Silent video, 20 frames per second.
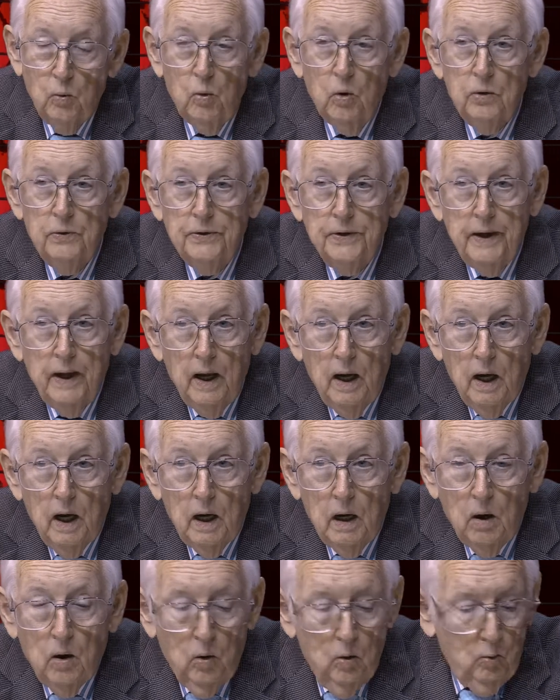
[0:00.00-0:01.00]
Well,
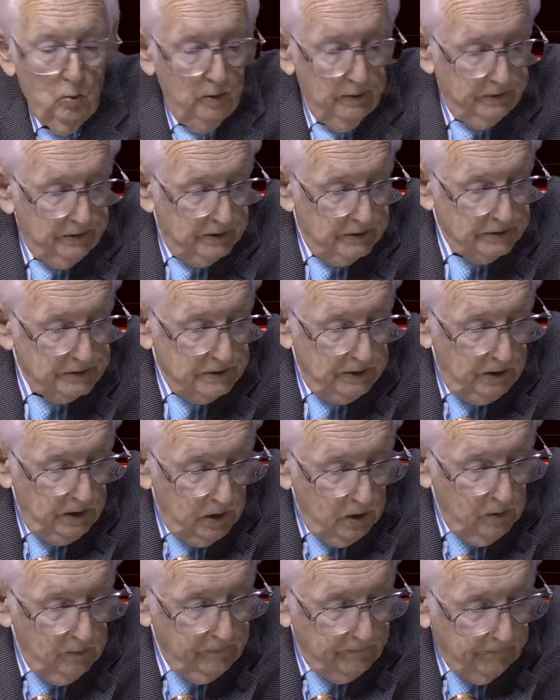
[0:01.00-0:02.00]
now with this new